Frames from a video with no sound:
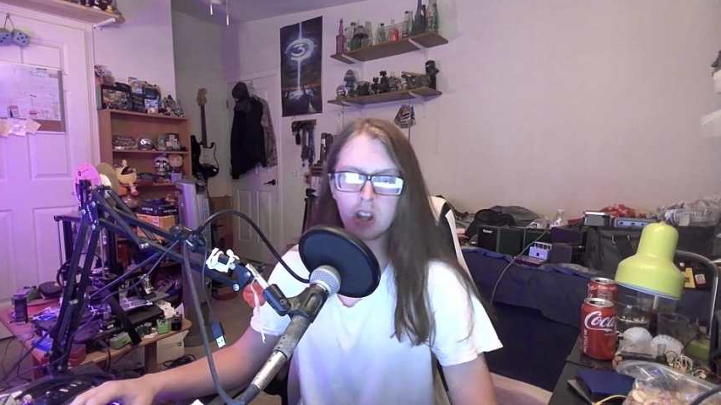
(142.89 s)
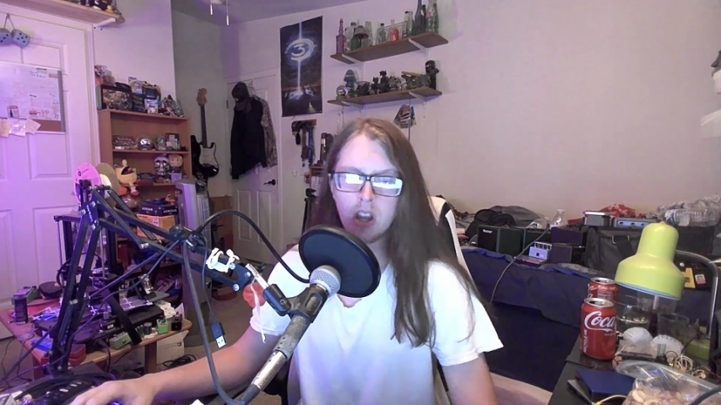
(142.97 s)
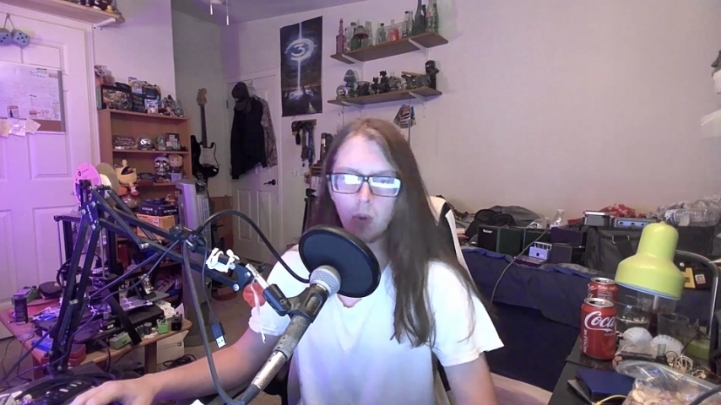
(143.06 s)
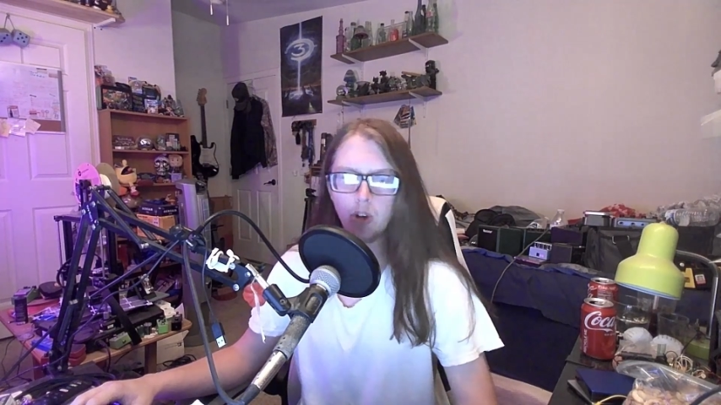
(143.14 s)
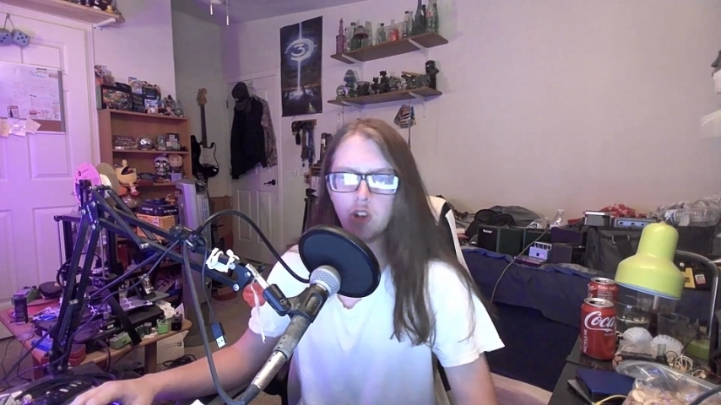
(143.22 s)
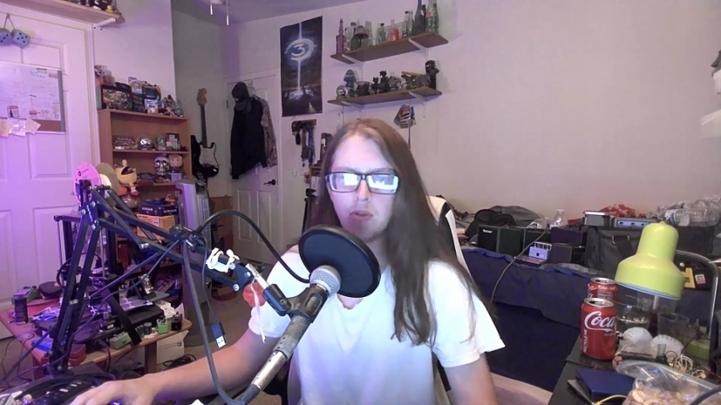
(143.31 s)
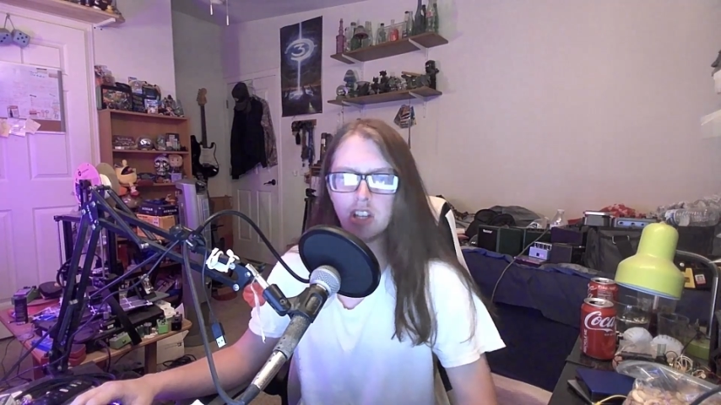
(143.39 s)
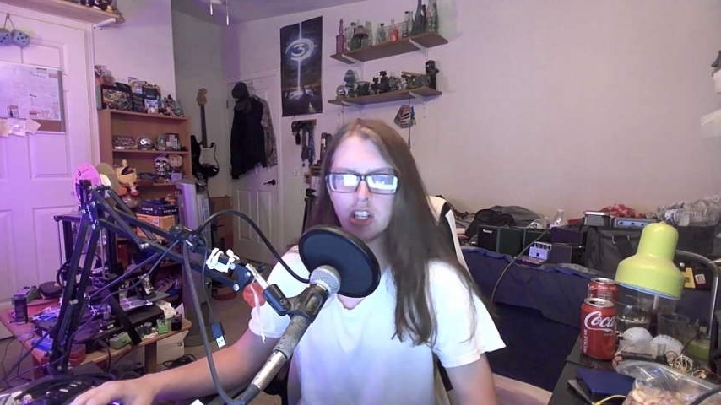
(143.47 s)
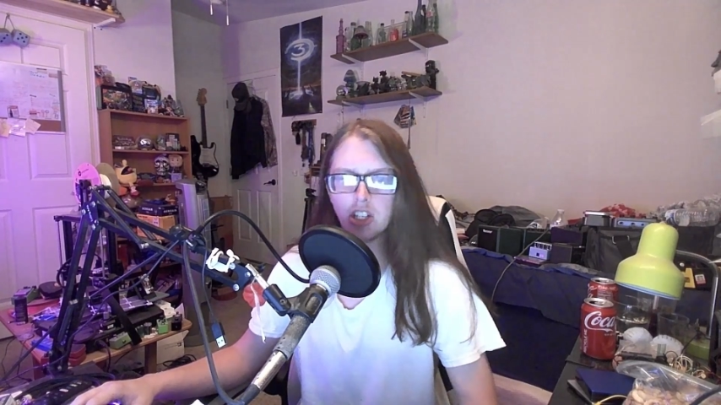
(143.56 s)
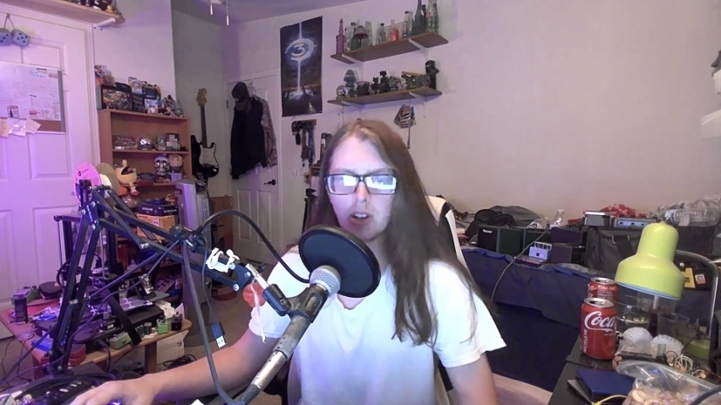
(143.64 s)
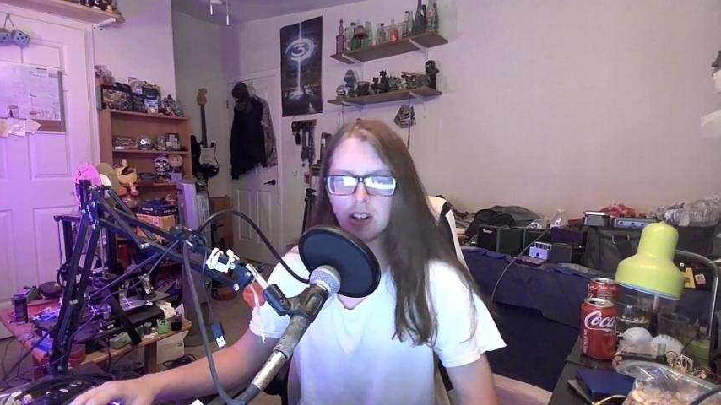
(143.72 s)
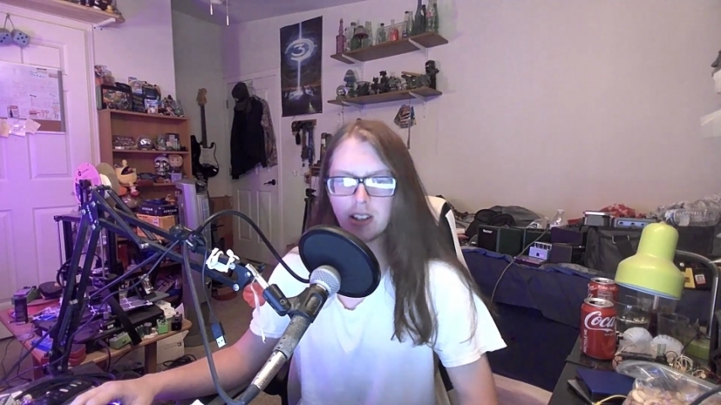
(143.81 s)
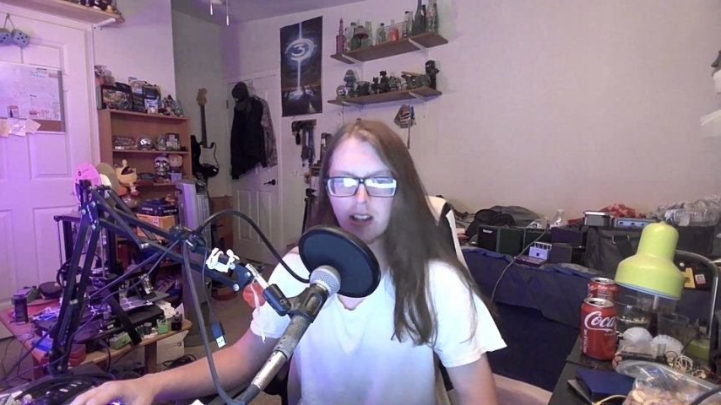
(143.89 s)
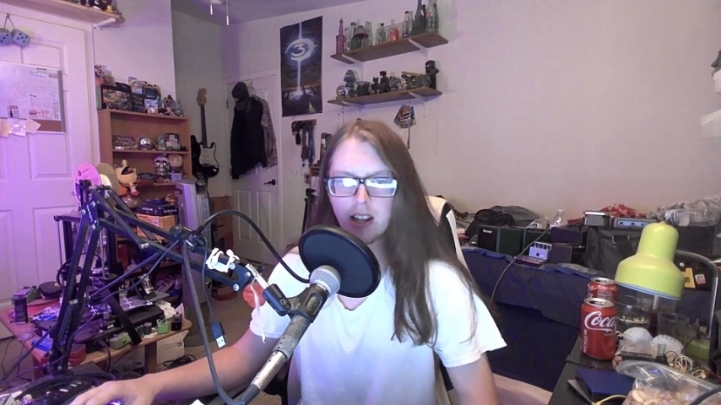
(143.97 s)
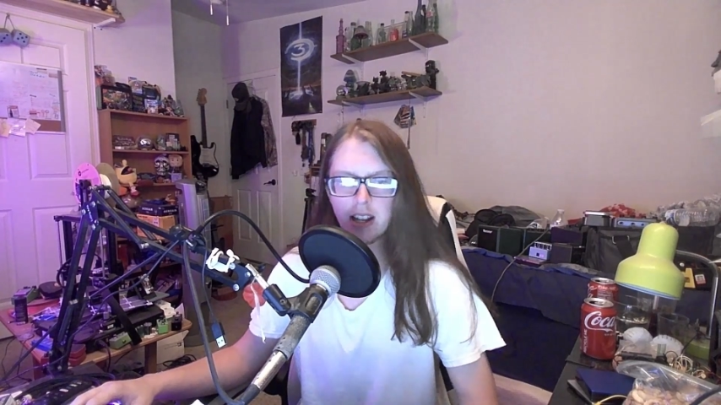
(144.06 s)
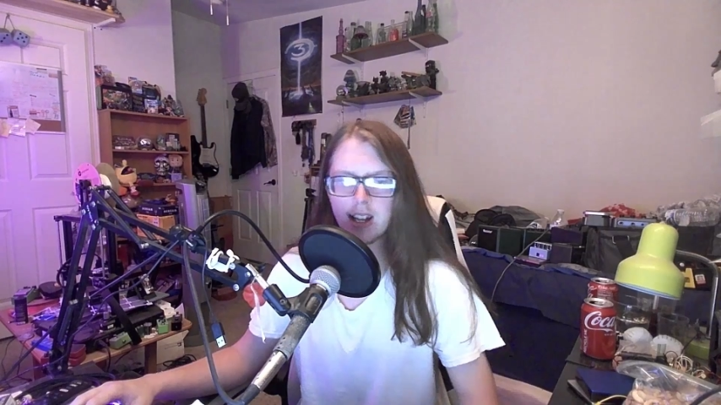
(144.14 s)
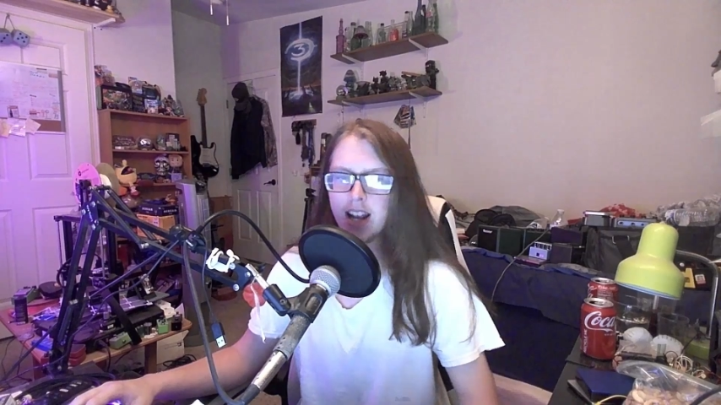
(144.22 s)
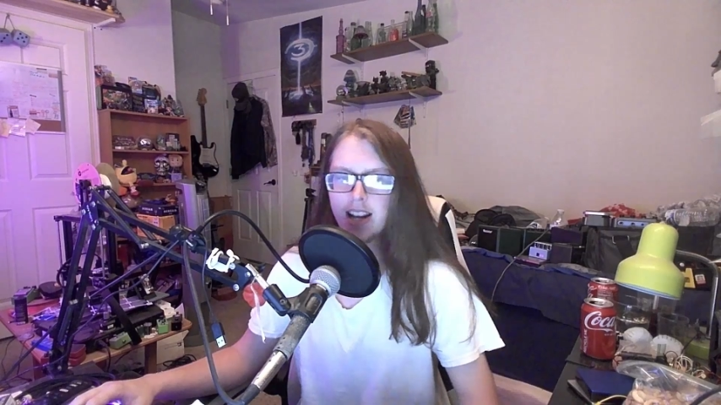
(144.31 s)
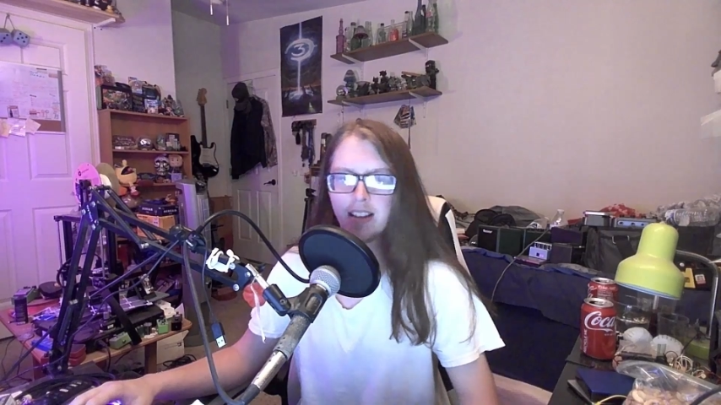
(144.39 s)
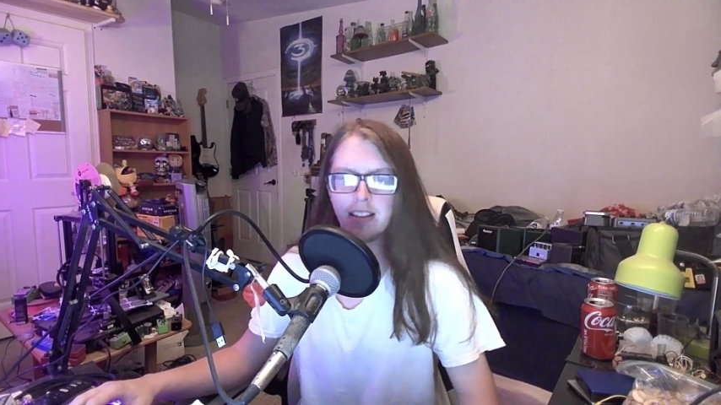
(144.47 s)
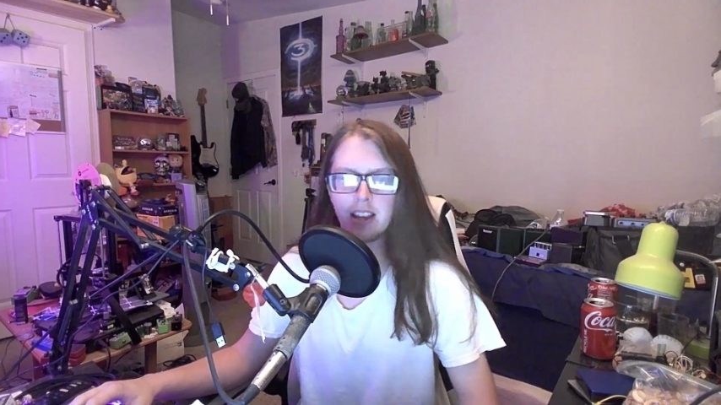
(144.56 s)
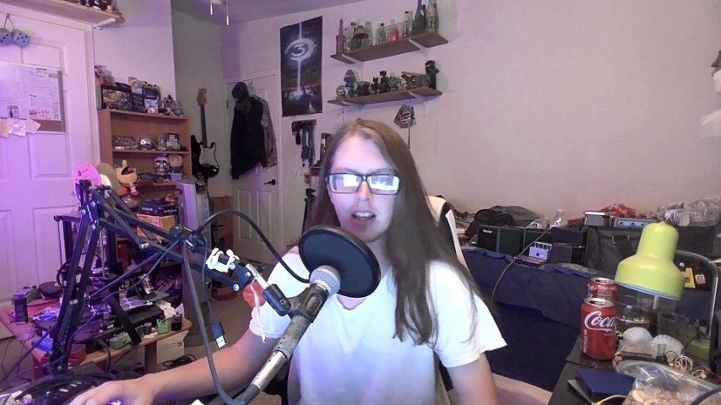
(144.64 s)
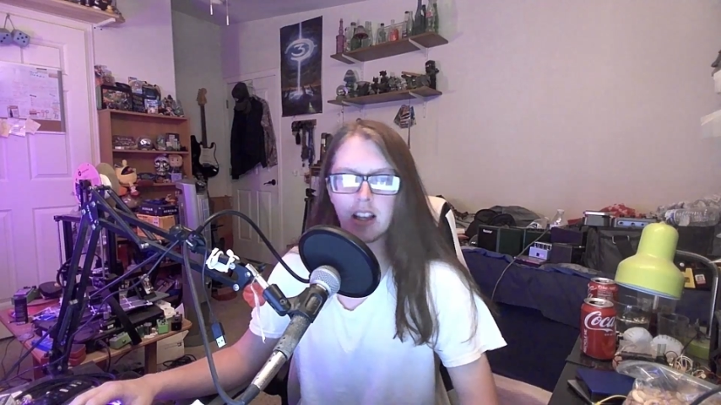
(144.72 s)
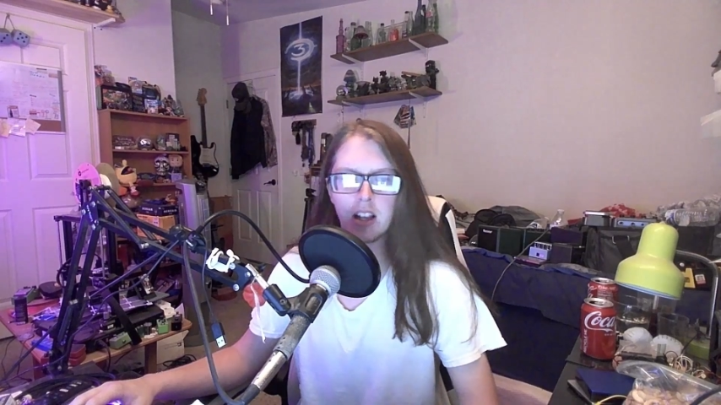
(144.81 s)
Would you be interested in
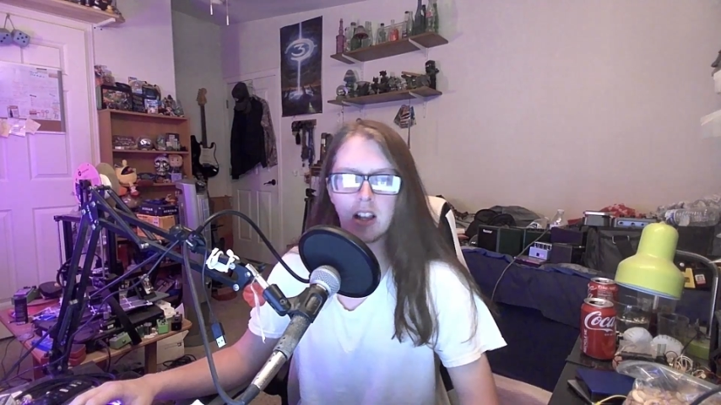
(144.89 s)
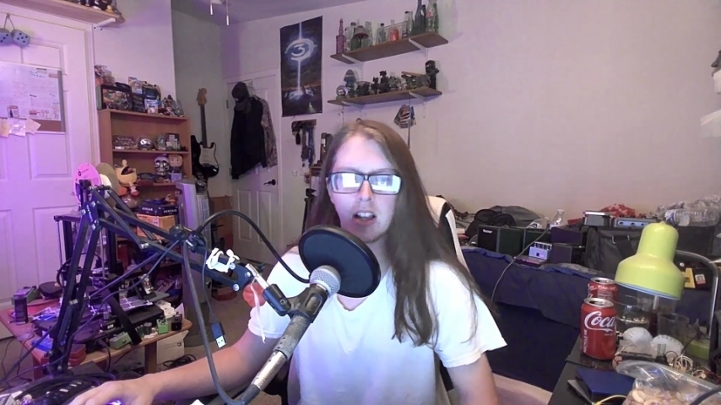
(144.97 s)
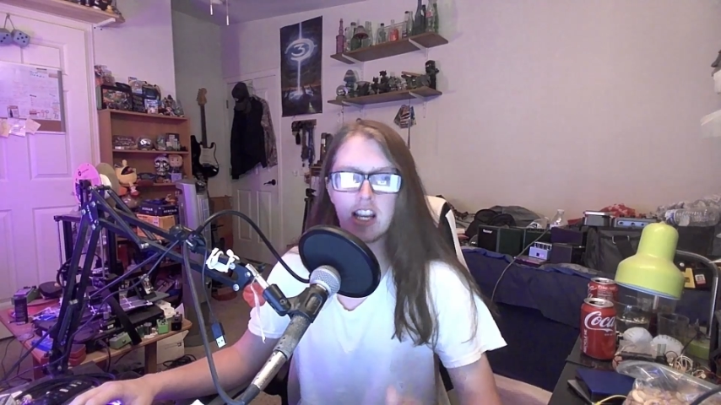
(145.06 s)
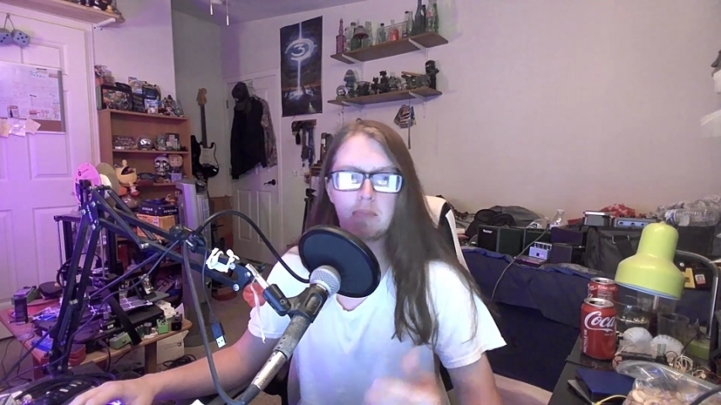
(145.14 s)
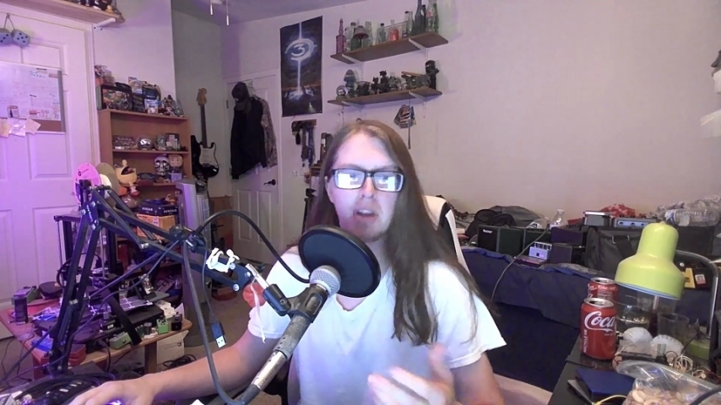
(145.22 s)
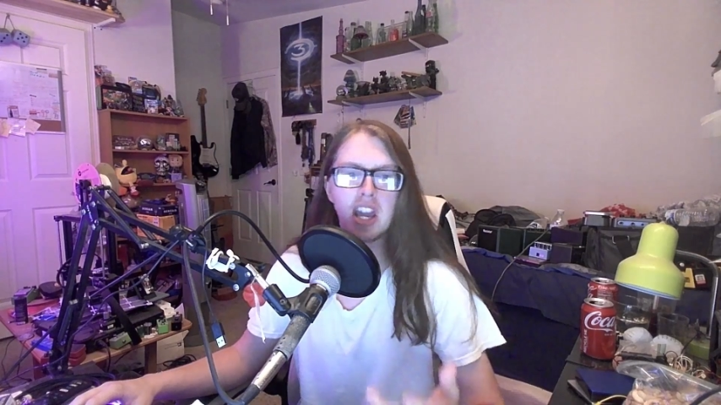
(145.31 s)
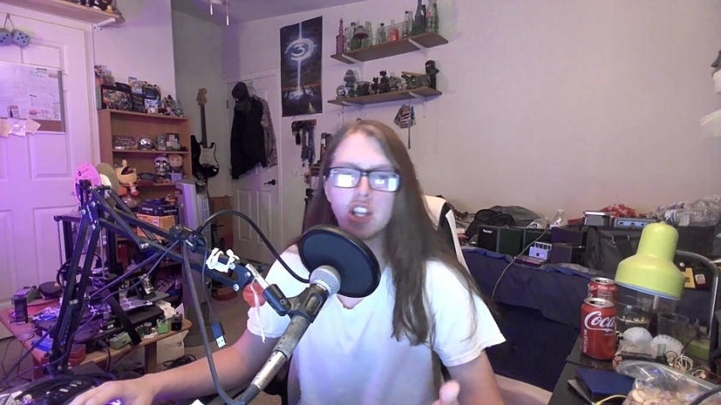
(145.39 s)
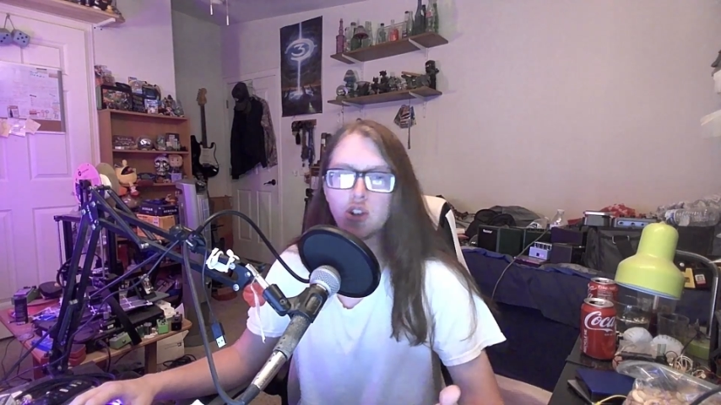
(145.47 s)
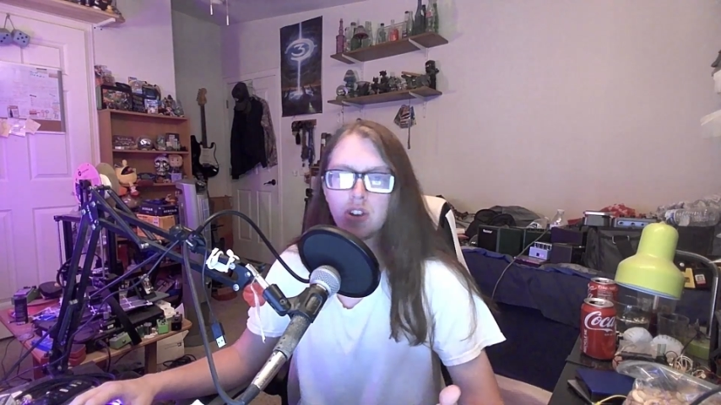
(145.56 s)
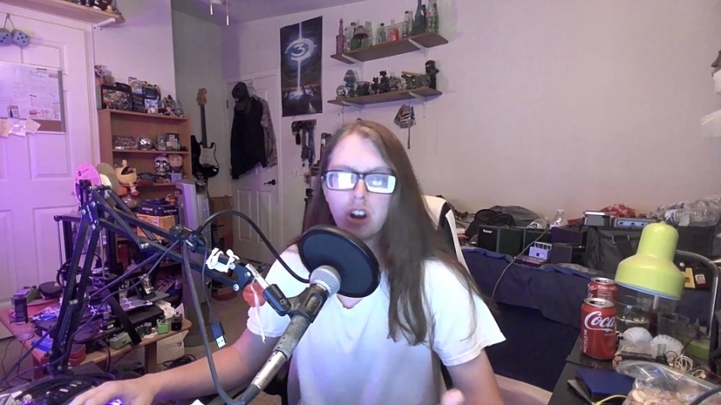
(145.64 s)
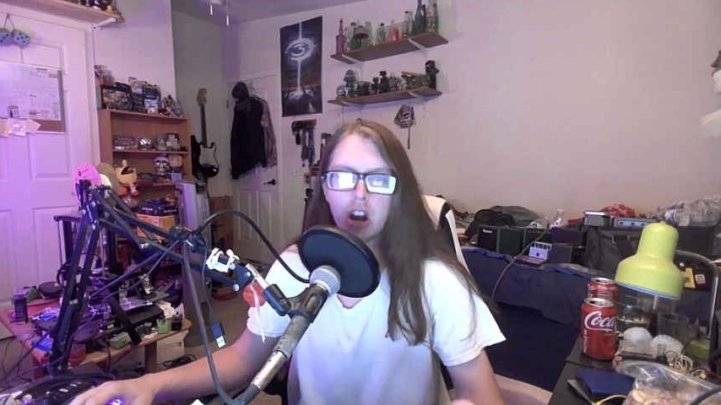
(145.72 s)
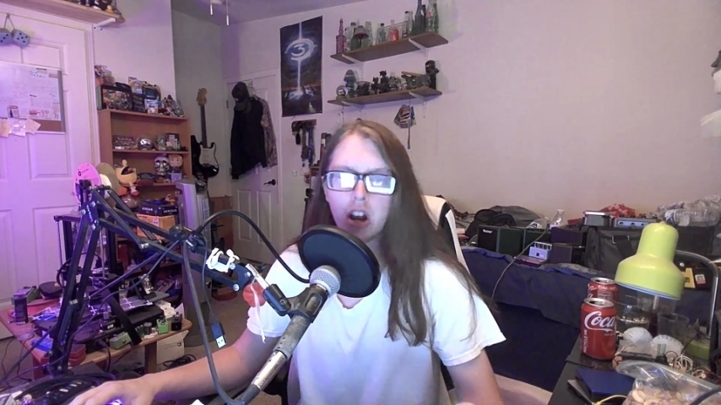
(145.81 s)
anything like a Patreon